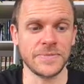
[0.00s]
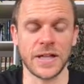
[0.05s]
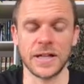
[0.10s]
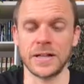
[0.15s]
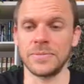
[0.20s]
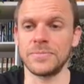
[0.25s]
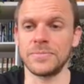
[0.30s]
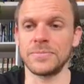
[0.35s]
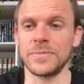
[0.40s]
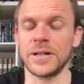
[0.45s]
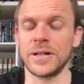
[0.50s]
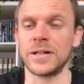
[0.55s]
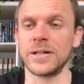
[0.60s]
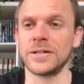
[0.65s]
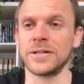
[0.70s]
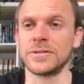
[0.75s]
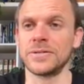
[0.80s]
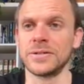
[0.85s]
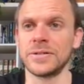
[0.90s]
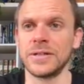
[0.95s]
I'm
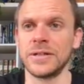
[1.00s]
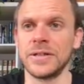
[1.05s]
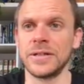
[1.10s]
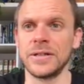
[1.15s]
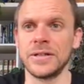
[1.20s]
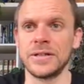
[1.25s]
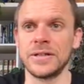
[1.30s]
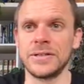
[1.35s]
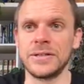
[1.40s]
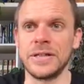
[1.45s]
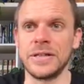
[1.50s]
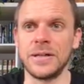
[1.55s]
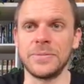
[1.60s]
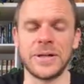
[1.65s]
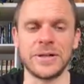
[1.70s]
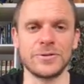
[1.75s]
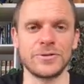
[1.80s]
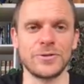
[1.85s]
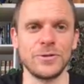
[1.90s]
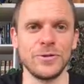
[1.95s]

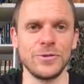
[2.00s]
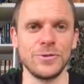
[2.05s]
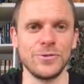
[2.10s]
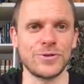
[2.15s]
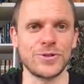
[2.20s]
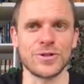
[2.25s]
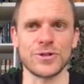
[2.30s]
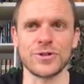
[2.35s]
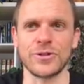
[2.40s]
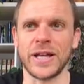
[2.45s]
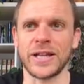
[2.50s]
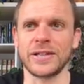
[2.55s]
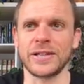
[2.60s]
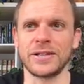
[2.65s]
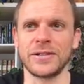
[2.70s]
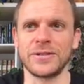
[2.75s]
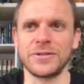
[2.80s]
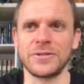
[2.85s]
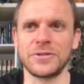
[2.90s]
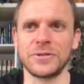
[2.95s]
about to lose track
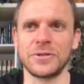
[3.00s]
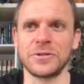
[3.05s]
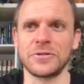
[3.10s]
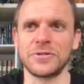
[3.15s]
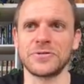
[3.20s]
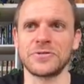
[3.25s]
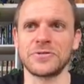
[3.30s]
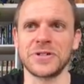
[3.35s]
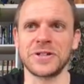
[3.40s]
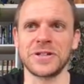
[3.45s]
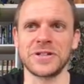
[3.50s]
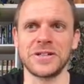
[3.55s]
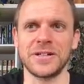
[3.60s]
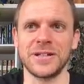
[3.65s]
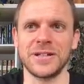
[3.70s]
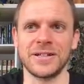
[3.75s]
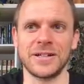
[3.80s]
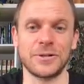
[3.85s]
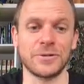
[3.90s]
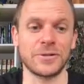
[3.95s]
of
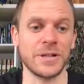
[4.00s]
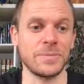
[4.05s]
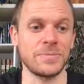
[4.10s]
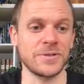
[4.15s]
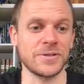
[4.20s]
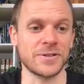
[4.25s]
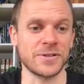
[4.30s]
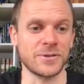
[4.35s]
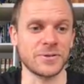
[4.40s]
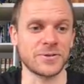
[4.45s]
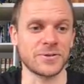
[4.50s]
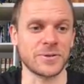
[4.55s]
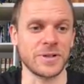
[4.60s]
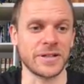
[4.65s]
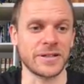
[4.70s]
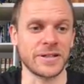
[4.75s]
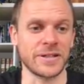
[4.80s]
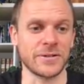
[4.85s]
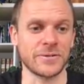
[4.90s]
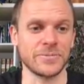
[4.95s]
our episodes
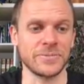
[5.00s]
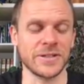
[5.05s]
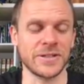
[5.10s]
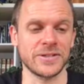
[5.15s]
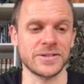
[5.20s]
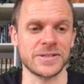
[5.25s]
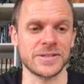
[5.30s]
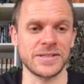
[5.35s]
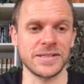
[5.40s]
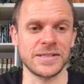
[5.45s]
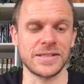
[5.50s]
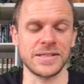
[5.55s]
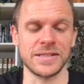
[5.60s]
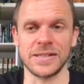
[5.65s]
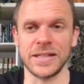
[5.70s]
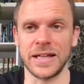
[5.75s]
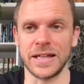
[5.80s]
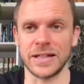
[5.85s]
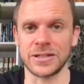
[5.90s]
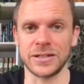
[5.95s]
right now because this
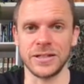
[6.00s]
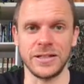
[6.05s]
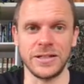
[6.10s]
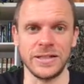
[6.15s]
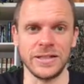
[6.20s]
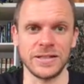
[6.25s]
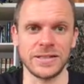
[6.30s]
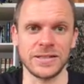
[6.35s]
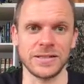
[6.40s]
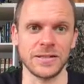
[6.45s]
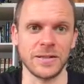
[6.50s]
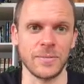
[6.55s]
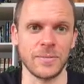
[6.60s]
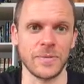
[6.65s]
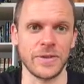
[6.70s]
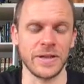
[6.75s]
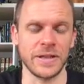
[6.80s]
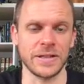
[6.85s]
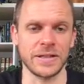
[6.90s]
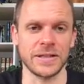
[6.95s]
is actually
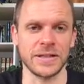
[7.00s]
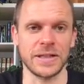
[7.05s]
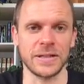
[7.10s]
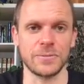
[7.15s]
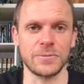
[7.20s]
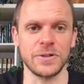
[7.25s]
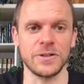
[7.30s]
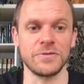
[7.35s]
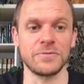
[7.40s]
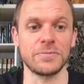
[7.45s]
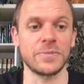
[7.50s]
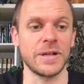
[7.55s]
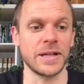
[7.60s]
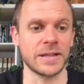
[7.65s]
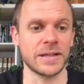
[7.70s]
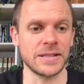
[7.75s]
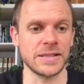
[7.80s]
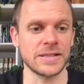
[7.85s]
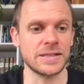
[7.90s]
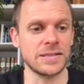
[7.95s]
something that we've
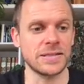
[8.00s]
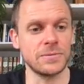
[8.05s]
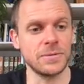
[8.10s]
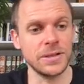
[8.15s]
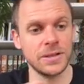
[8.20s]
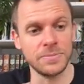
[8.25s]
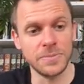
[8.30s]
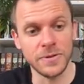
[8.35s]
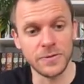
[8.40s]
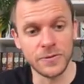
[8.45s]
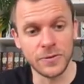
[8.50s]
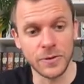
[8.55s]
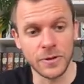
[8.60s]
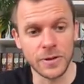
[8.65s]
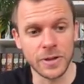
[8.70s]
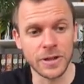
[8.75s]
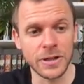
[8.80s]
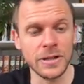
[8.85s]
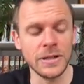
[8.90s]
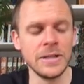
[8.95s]
practiced the week
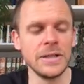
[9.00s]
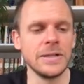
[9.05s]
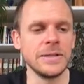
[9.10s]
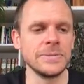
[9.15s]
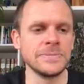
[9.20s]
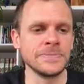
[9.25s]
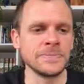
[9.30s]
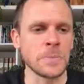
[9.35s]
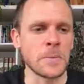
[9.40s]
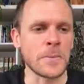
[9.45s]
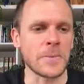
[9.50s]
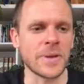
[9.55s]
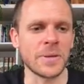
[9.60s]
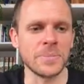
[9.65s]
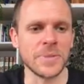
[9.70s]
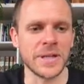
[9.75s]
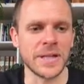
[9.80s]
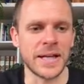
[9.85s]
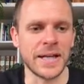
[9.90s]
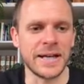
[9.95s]
before,
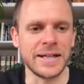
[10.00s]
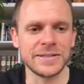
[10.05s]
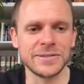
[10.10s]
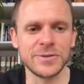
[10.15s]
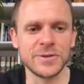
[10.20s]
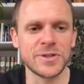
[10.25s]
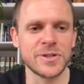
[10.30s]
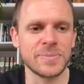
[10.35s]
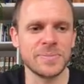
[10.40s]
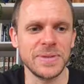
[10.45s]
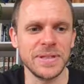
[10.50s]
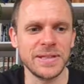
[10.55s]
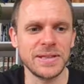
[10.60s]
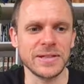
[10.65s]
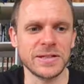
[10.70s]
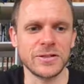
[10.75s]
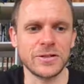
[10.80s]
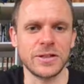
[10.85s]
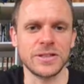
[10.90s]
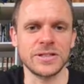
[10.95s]
but I had to split
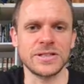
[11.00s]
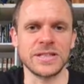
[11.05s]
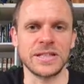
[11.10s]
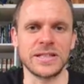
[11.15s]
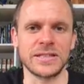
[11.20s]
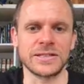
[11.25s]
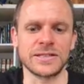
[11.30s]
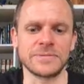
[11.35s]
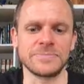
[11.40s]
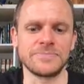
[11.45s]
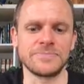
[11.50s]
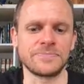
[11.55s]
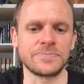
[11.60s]
the content.